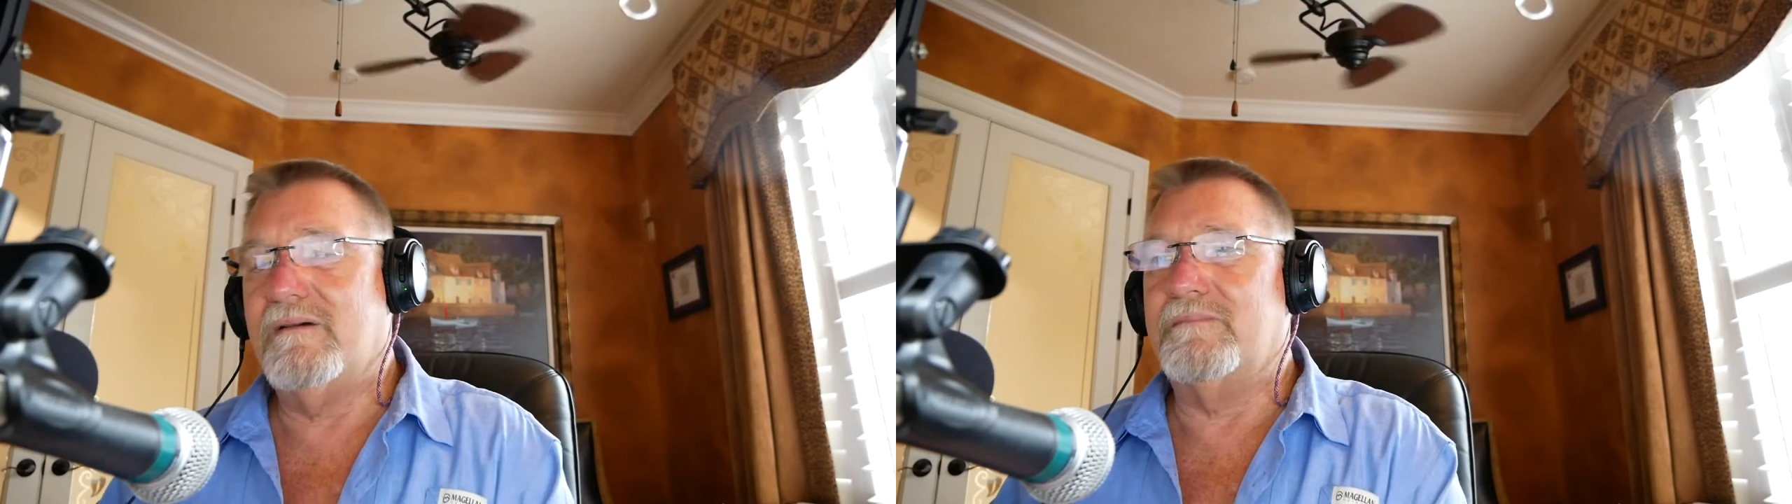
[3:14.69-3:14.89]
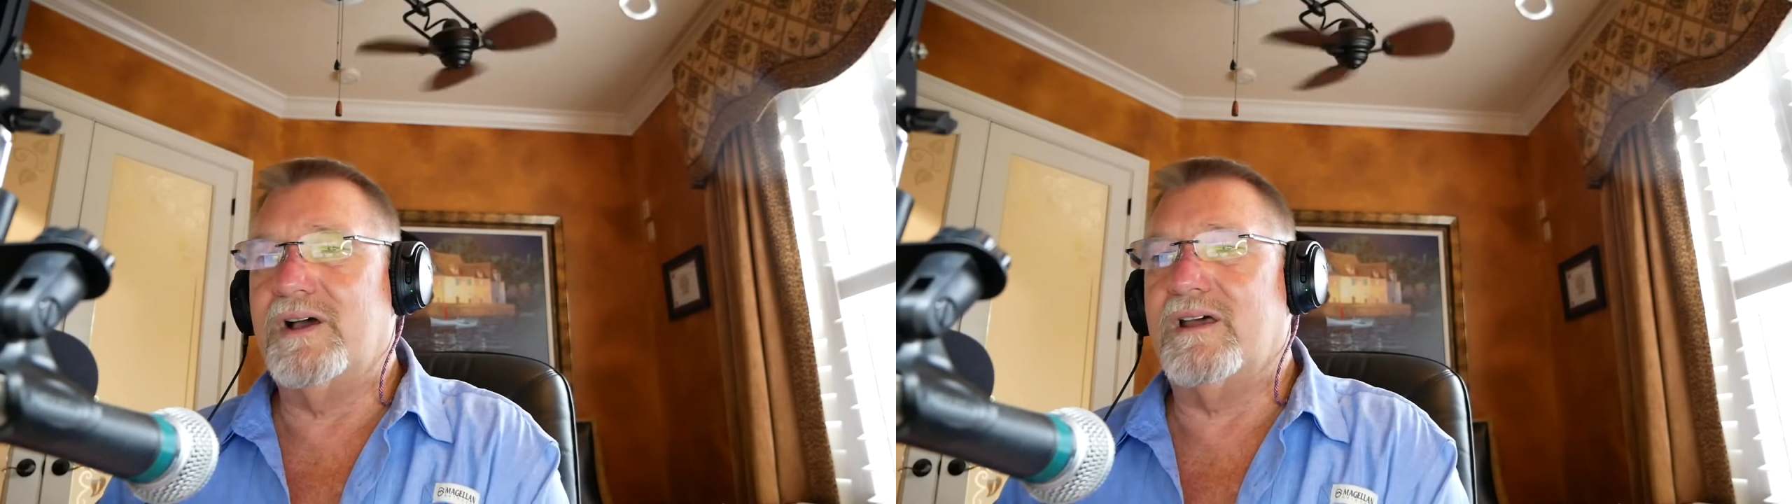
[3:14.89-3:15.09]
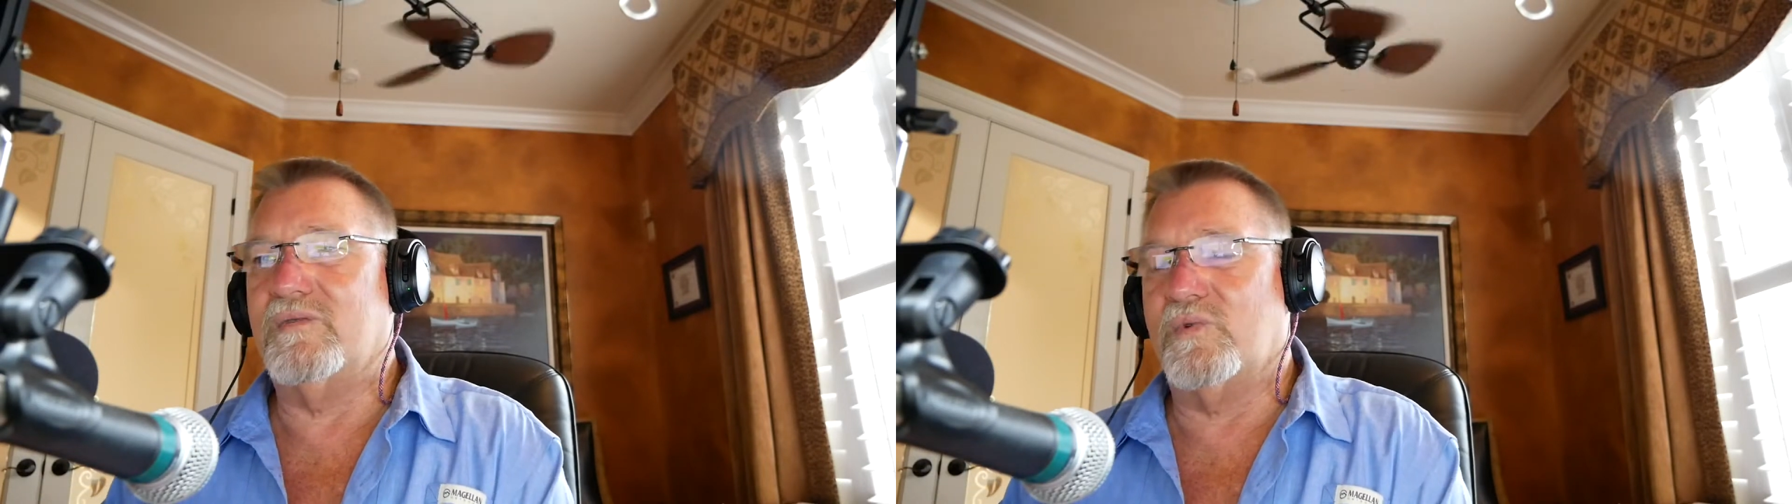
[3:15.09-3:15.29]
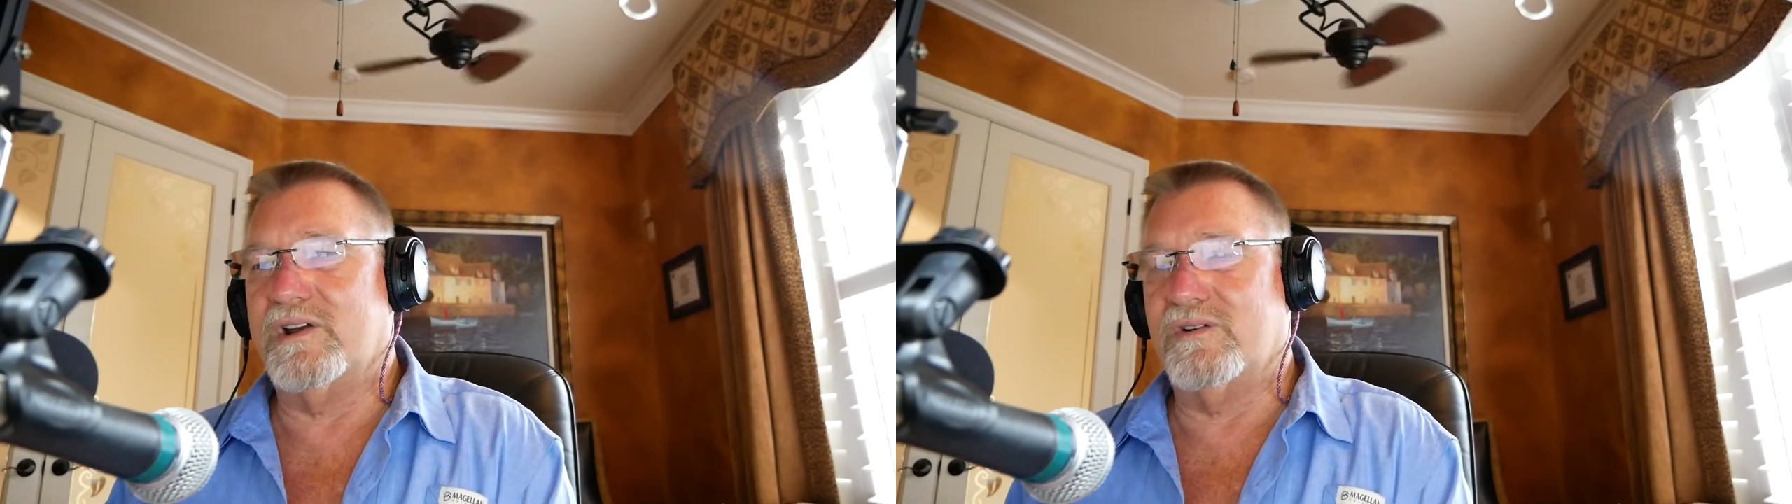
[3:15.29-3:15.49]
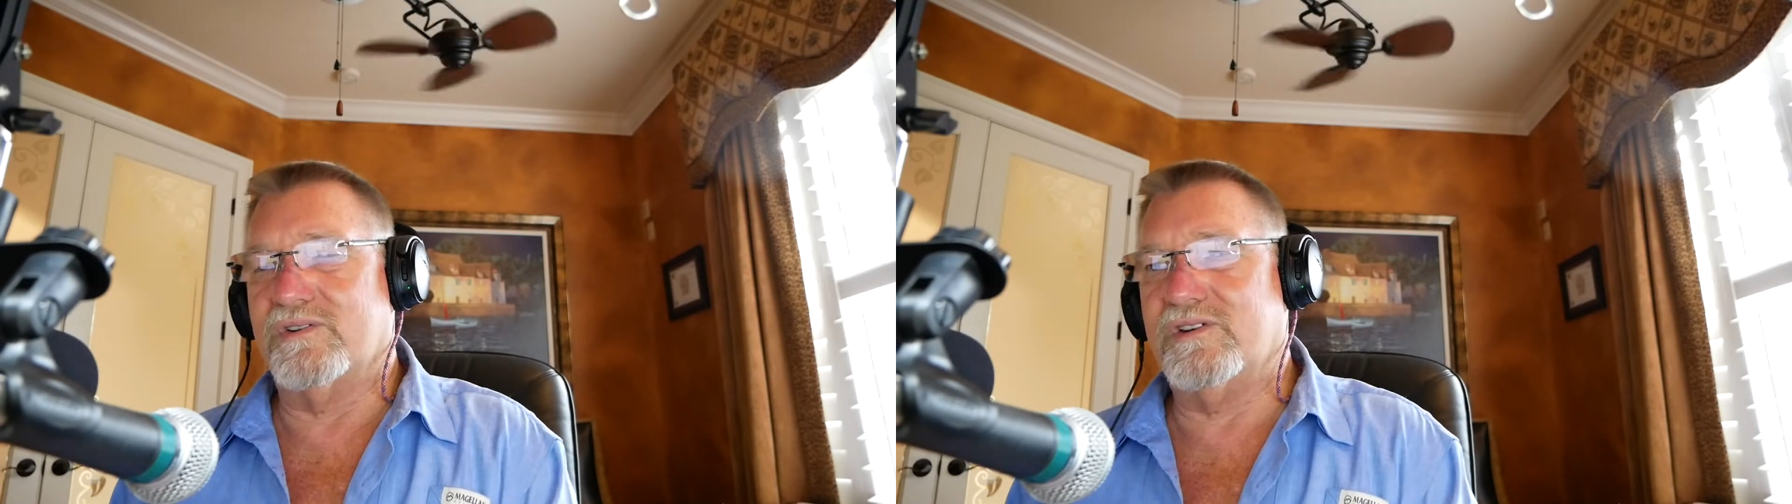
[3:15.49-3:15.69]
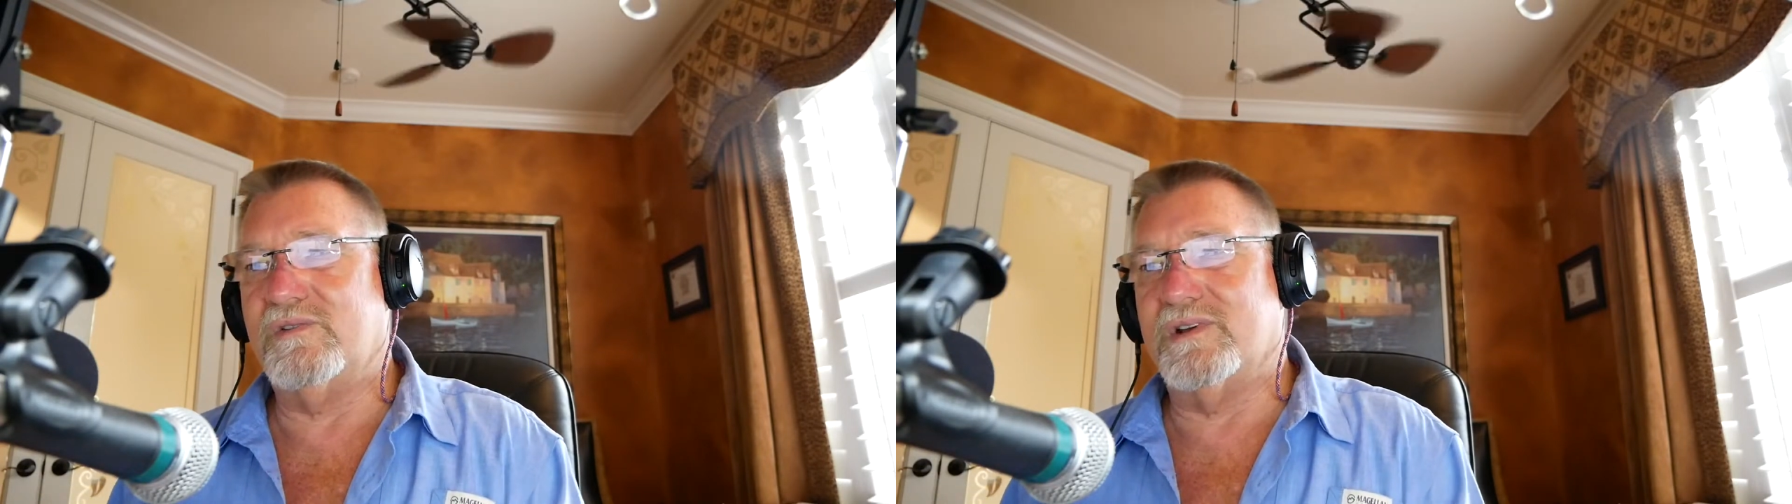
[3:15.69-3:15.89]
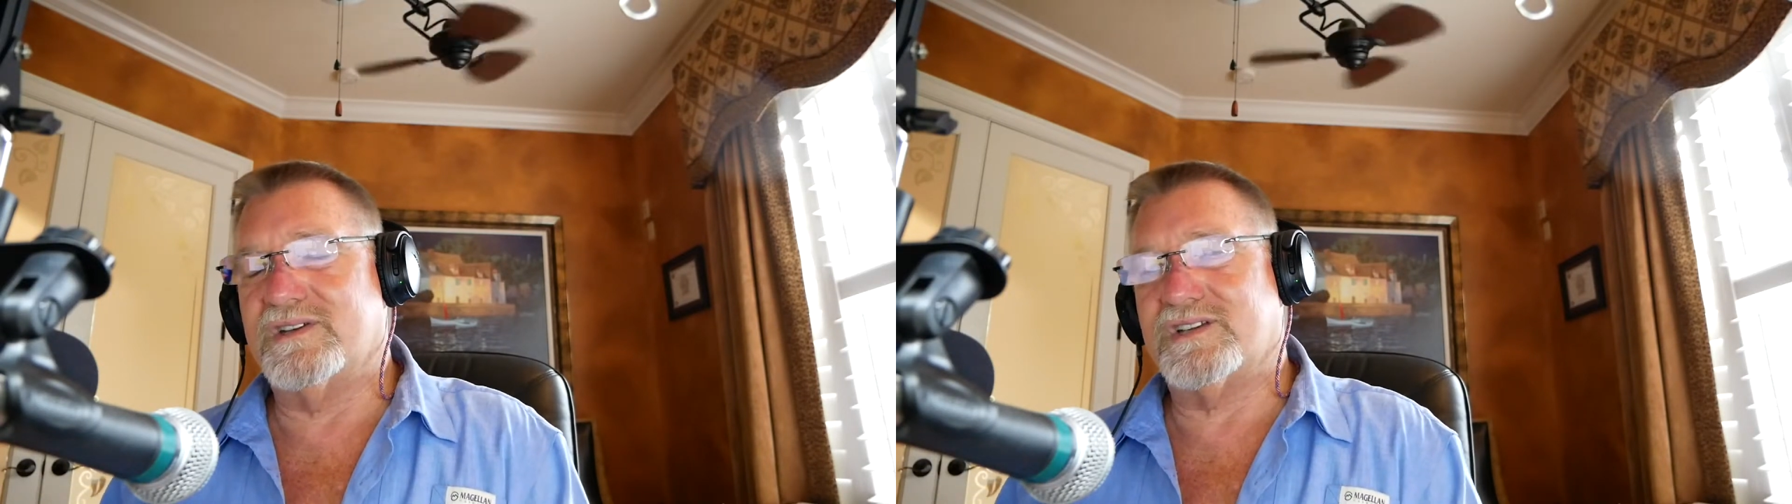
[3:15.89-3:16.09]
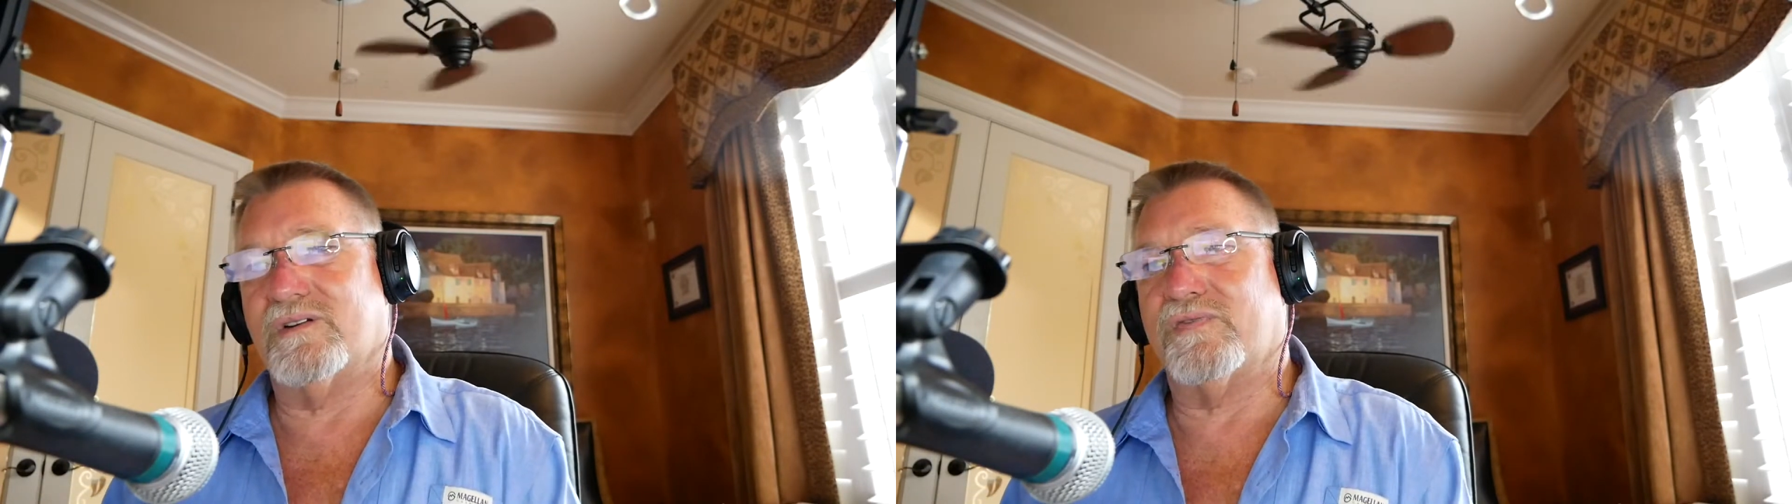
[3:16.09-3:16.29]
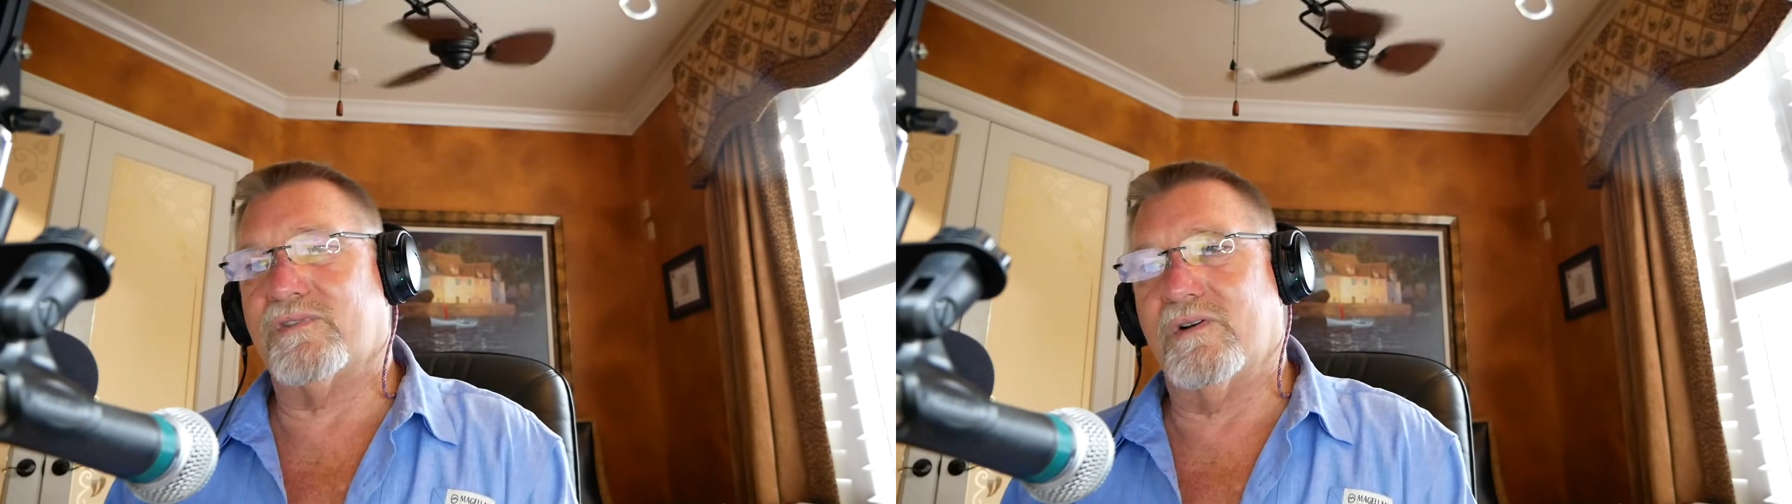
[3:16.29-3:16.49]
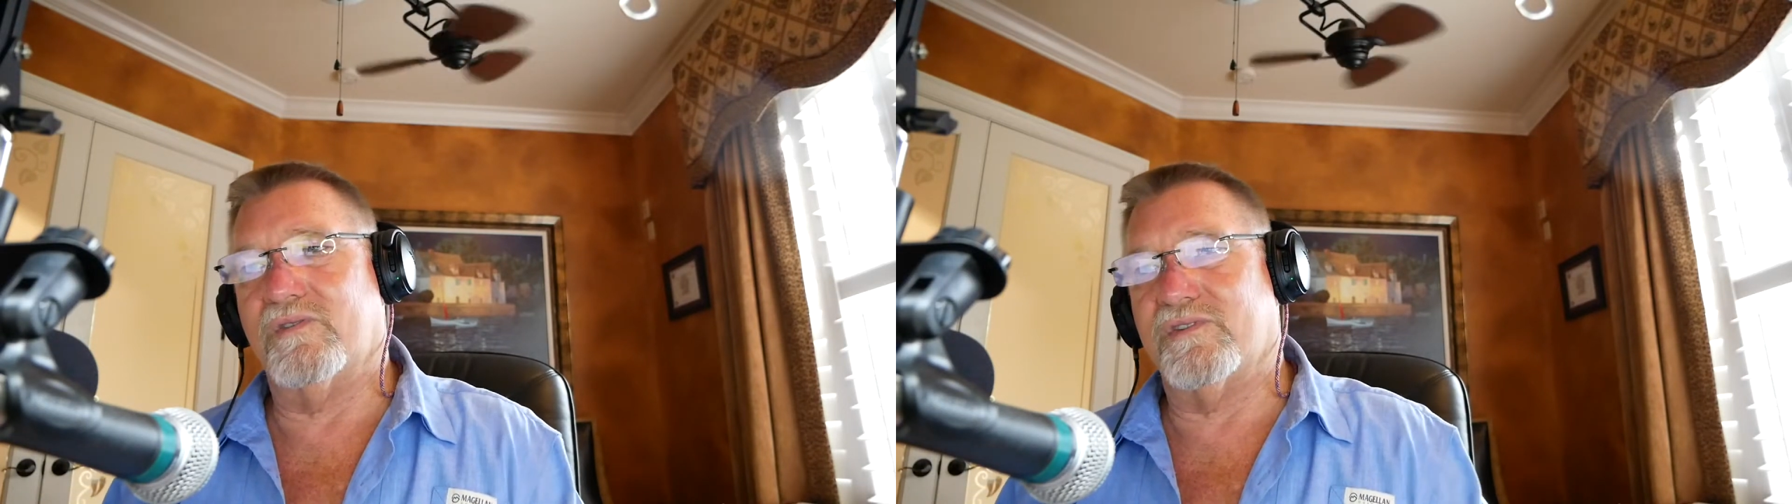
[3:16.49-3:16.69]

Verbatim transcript: but what it'll do is it'll throw